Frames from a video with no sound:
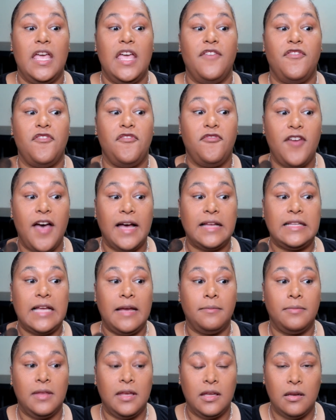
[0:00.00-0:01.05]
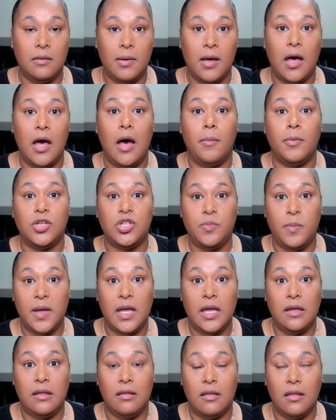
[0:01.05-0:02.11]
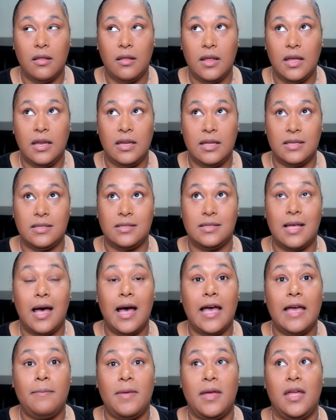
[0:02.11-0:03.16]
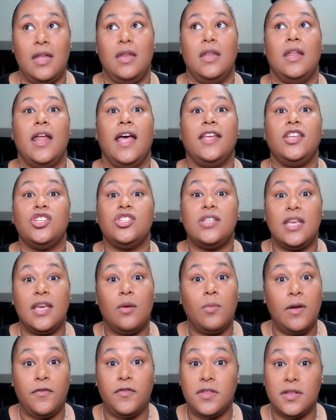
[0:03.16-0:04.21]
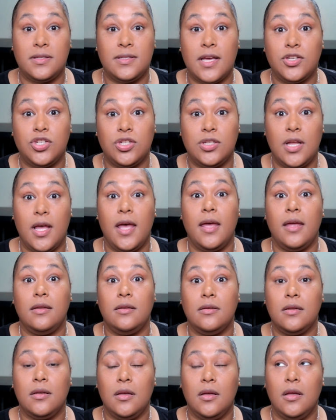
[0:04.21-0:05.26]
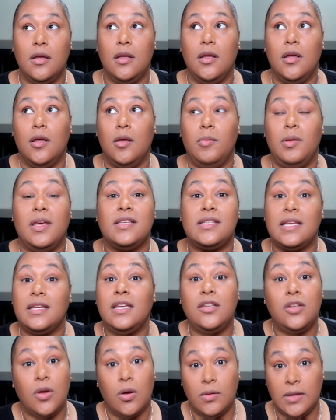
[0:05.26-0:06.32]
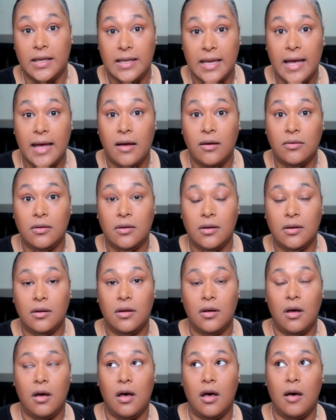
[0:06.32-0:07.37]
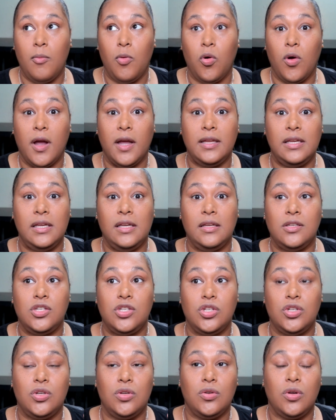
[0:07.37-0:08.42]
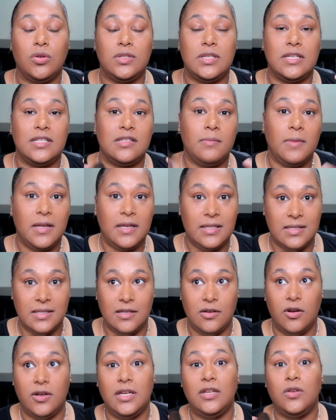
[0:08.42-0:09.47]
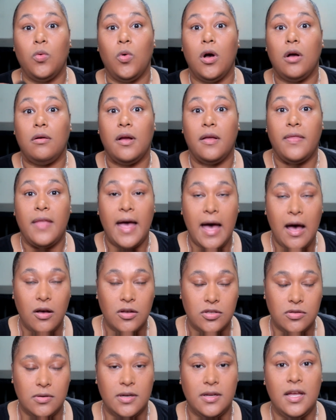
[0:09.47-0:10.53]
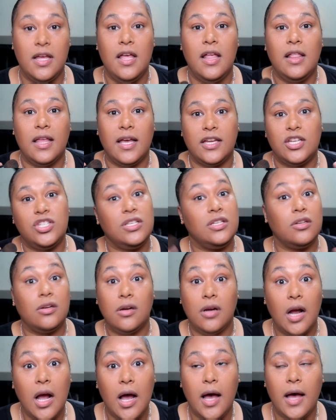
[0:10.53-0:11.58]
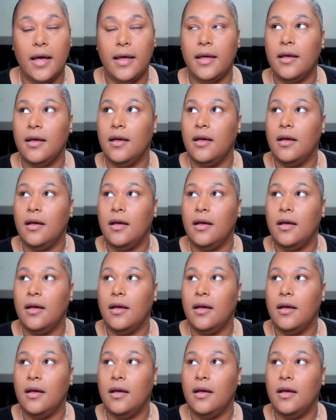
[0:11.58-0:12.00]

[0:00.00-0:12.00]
if in fact I'm thinking about how much pain it is that I'm in, and I just can't wait for the session to end, because I need to go lay down, or I need to go take some medicine, or I need to walk around the house, or I just need to cry.